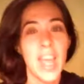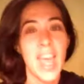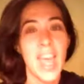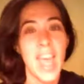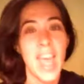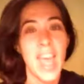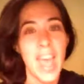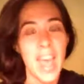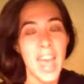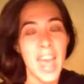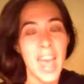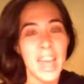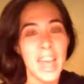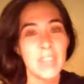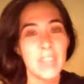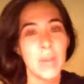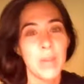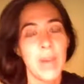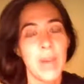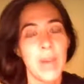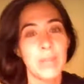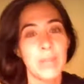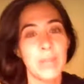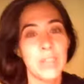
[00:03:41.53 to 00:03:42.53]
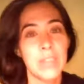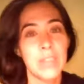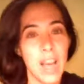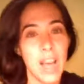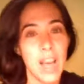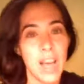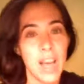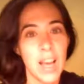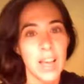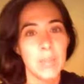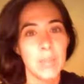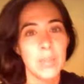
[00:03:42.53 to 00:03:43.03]
and you have
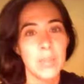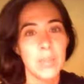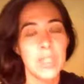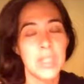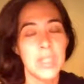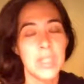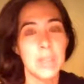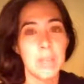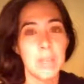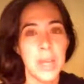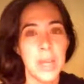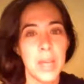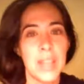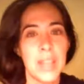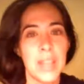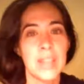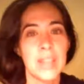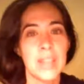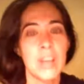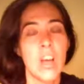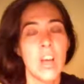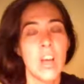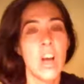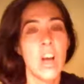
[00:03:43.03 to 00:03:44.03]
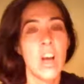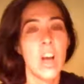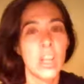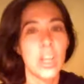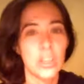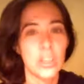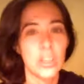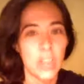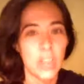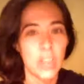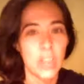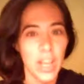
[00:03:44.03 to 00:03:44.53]
time to spend on your
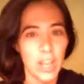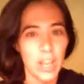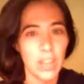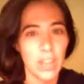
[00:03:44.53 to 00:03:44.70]
health,